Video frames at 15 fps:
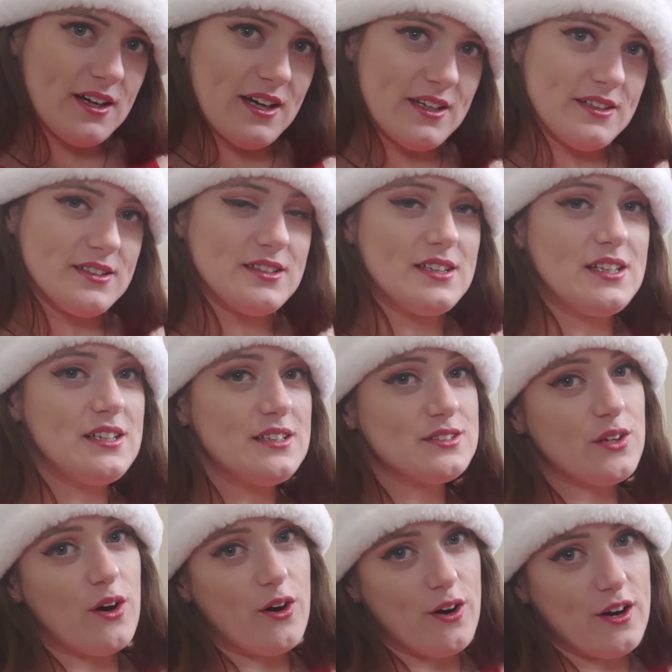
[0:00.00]
And
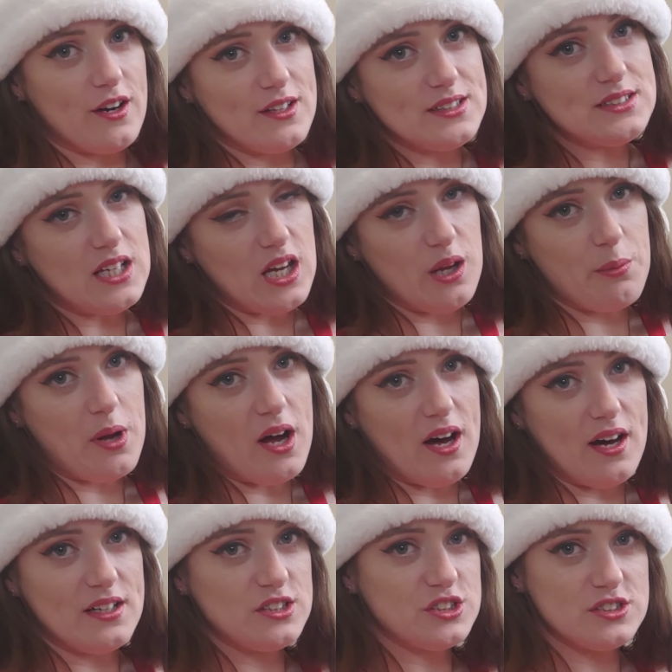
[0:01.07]
these are the same
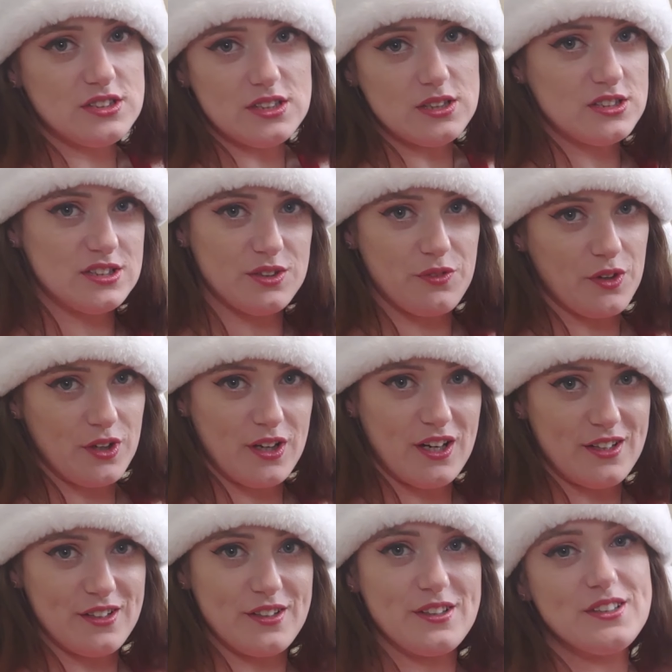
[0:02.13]
kind, just different
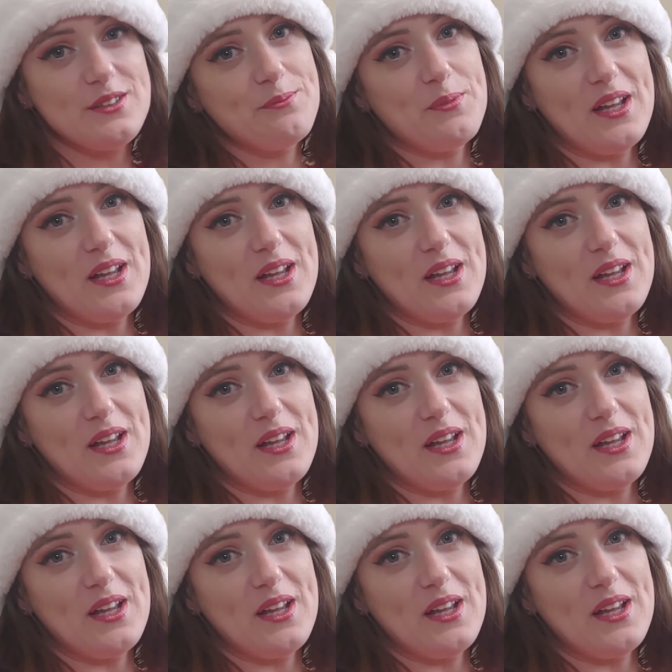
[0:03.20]
color.